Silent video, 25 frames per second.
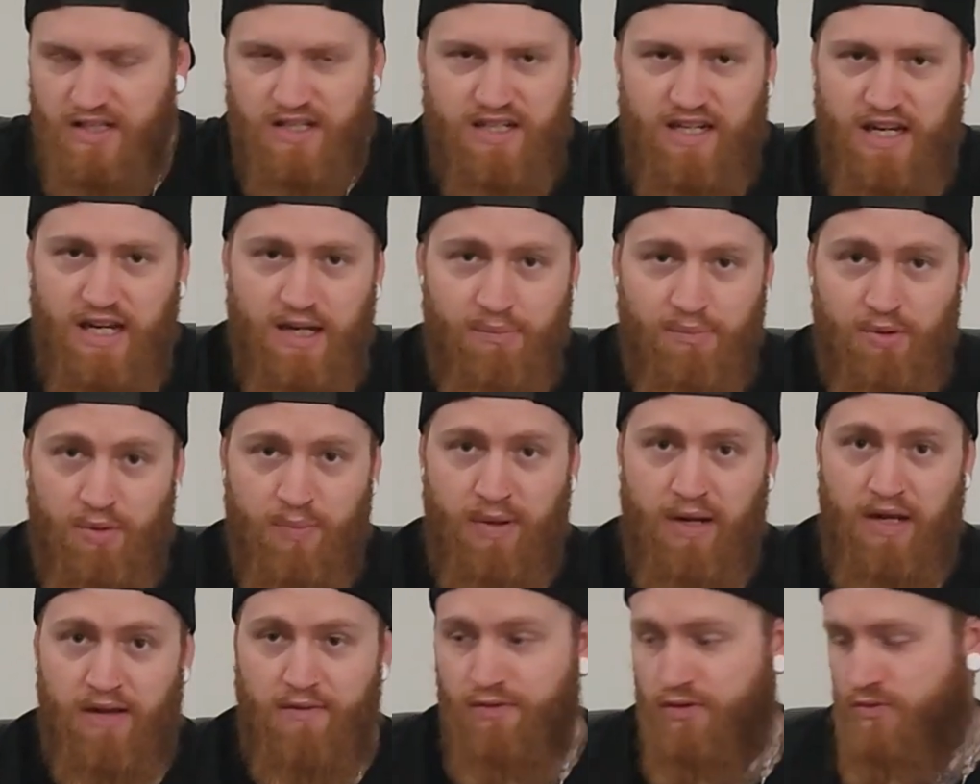you need to
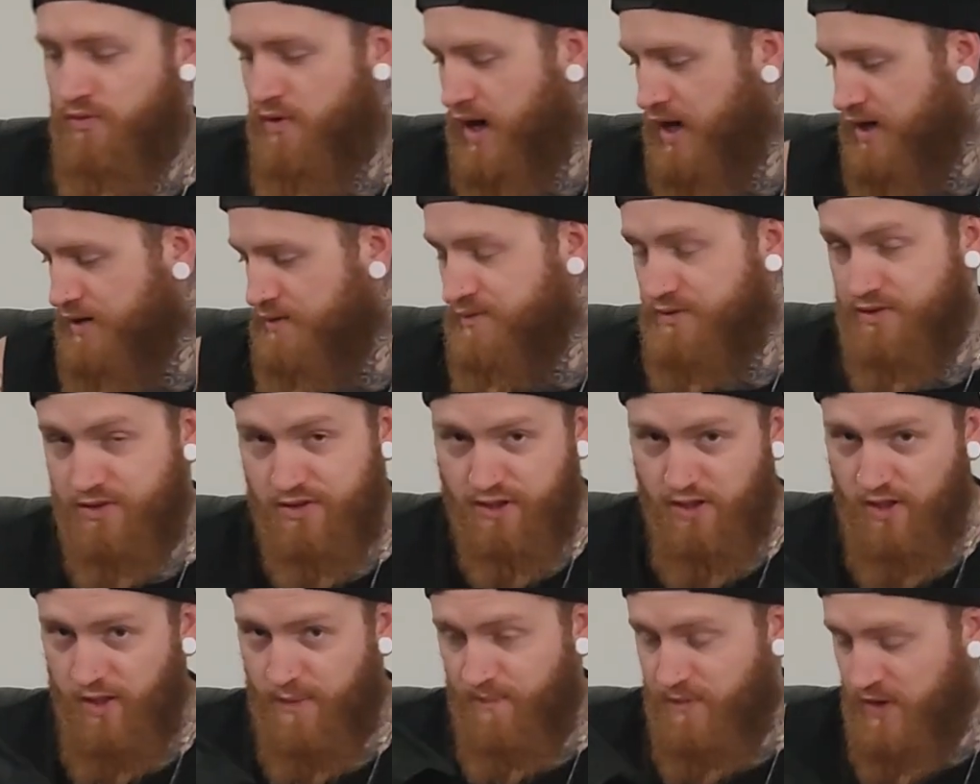prepare for rain.
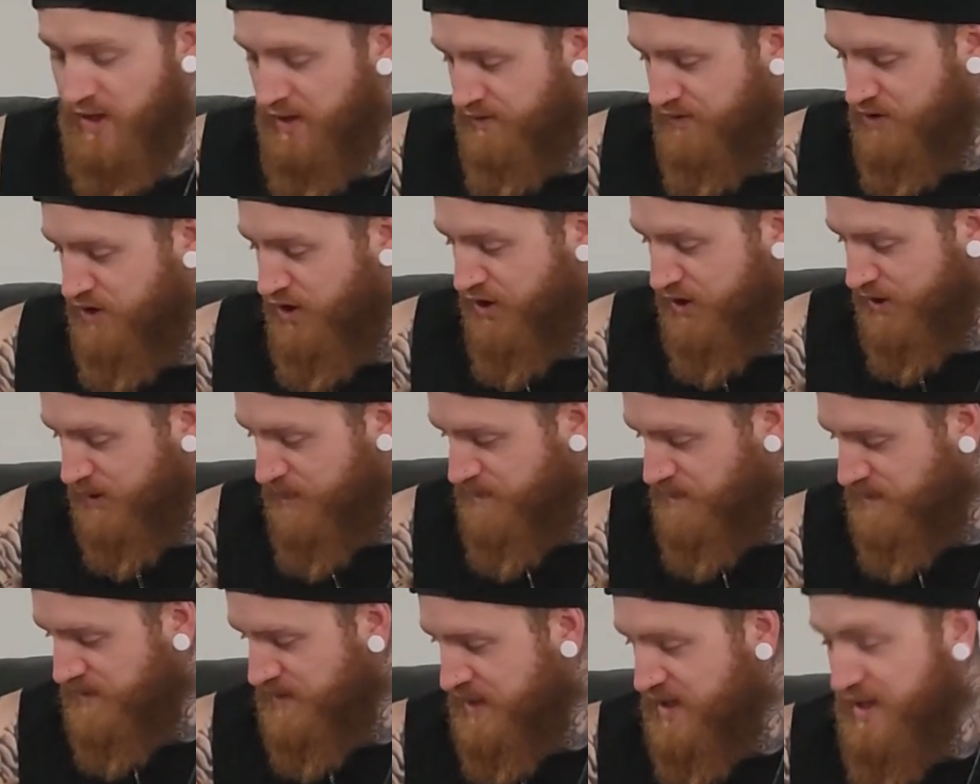So I've
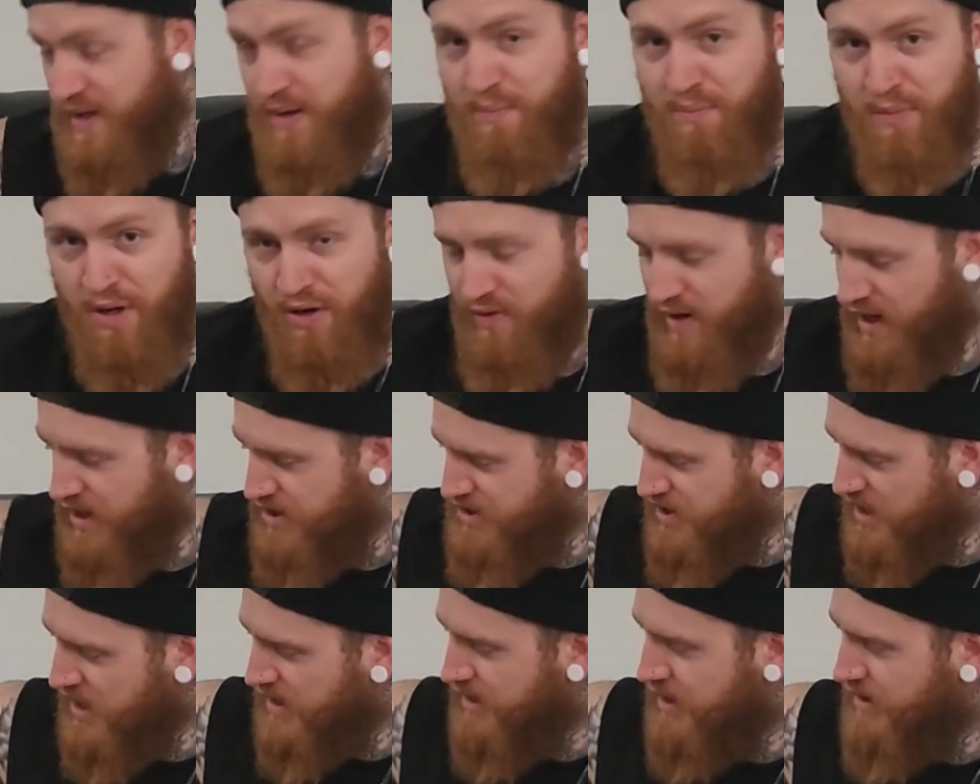got my
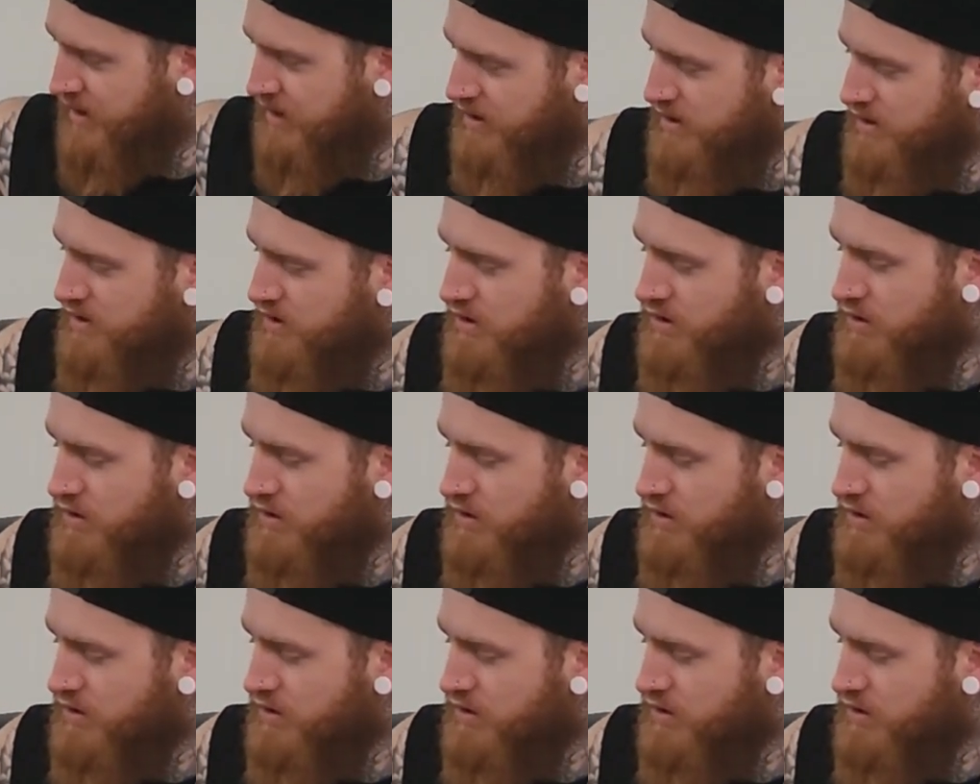rain jacket.